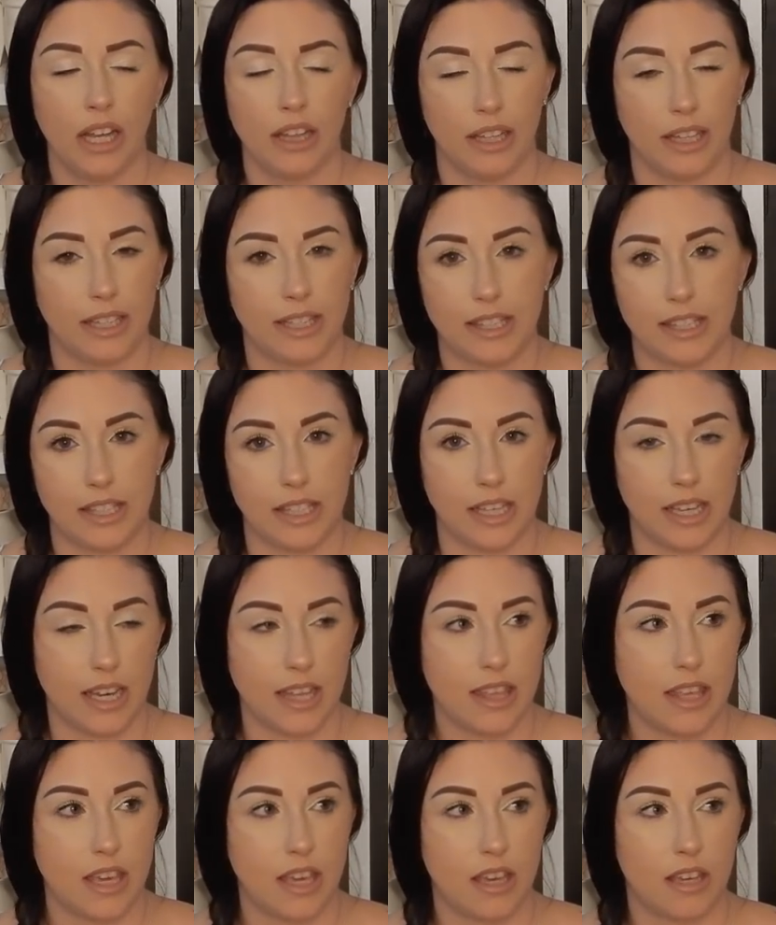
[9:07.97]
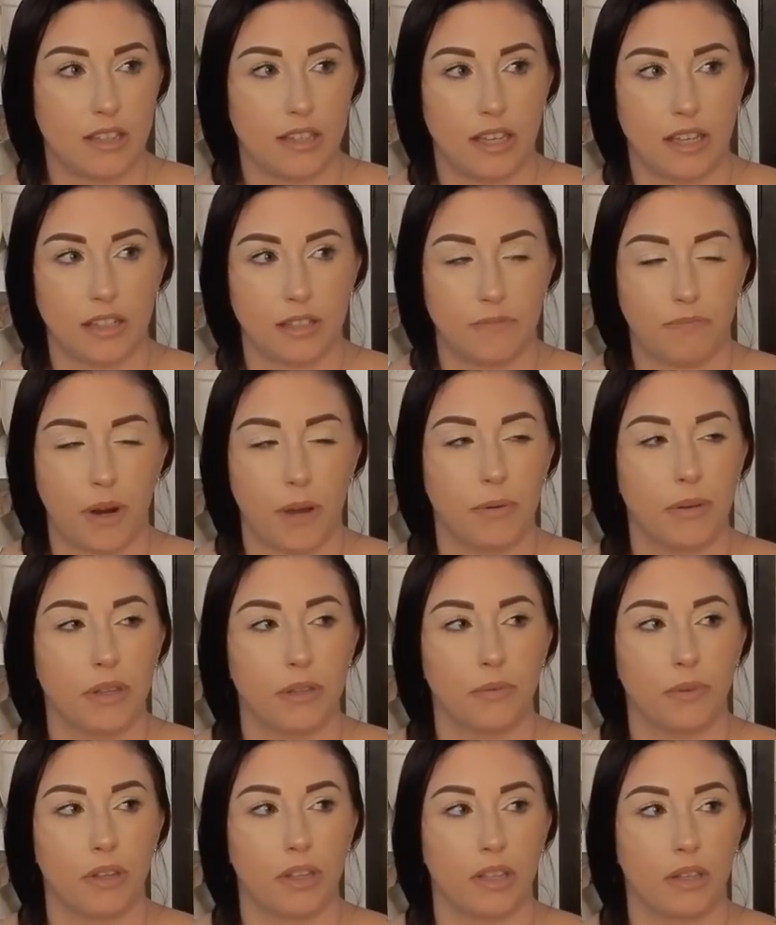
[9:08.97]
like C I think, because that's probably
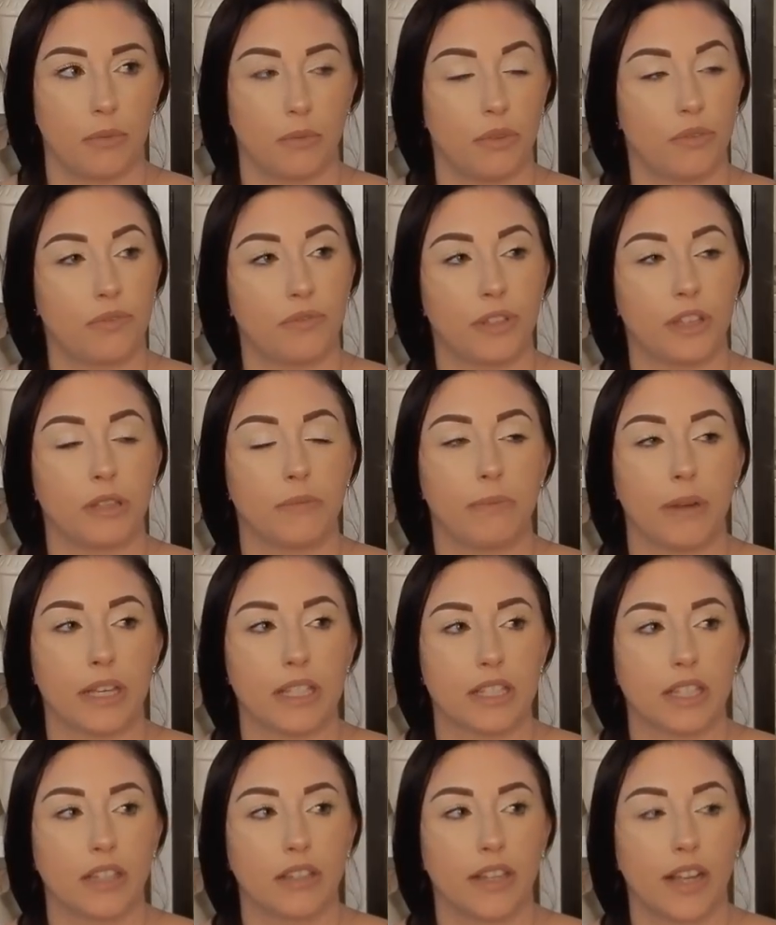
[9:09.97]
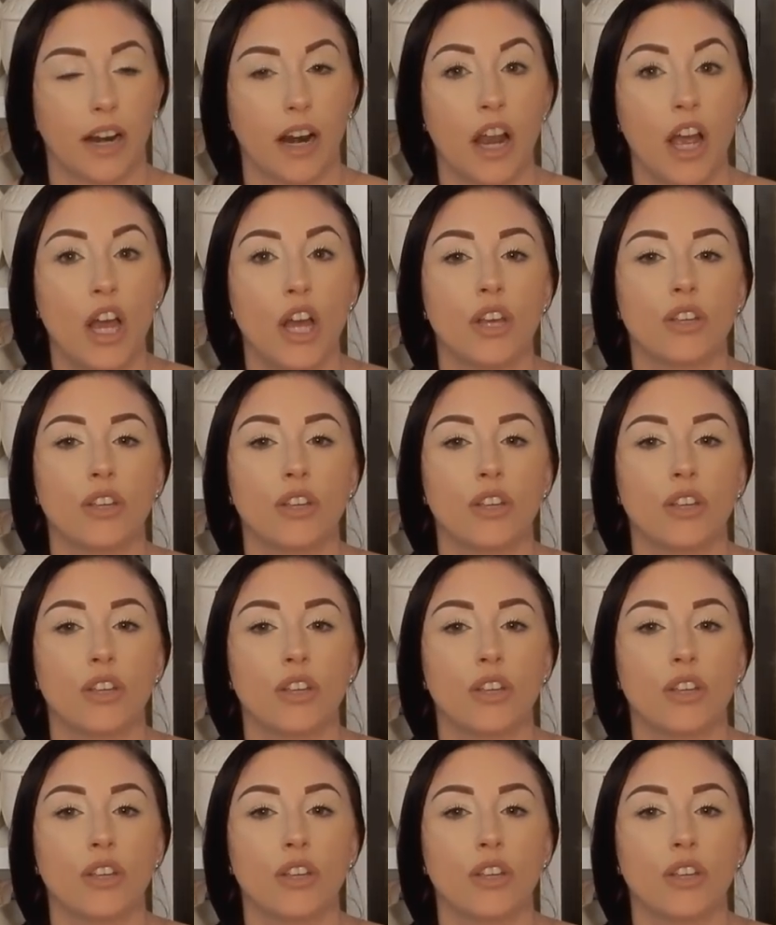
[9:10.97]
the one that would fit the best on there.